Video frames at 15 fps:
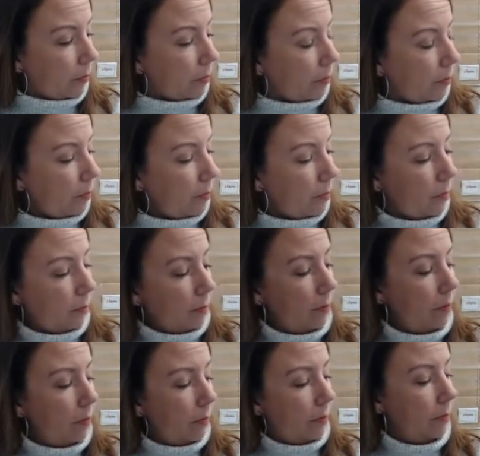
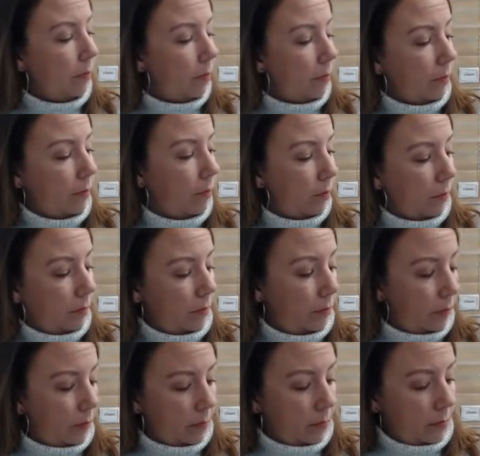
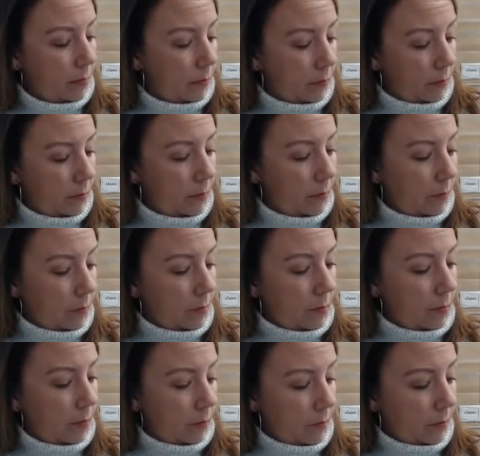
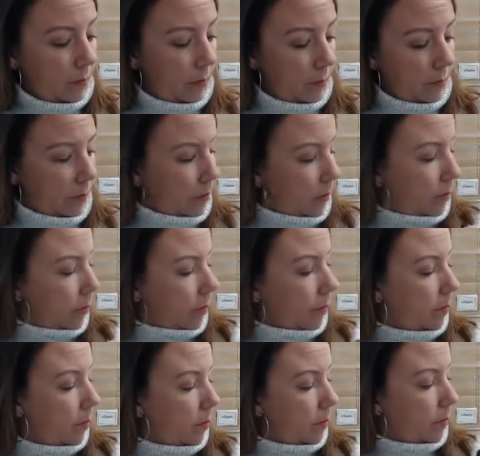
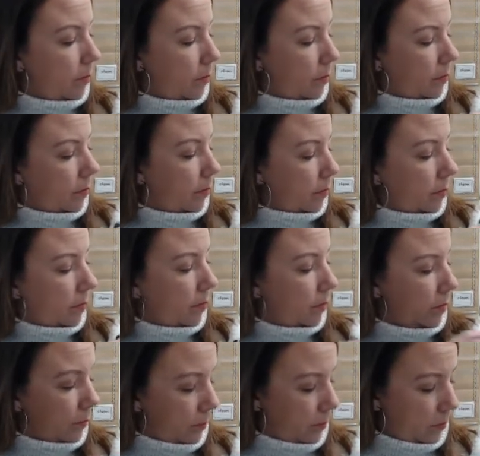
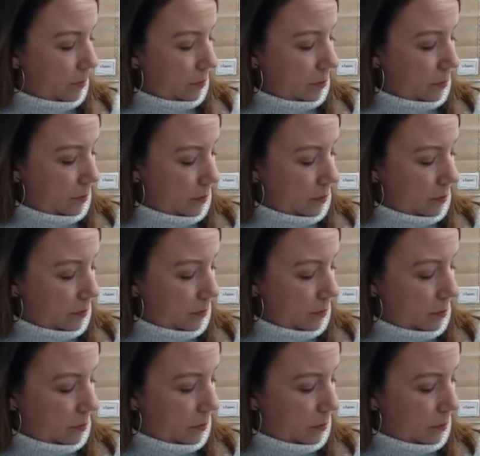(silence)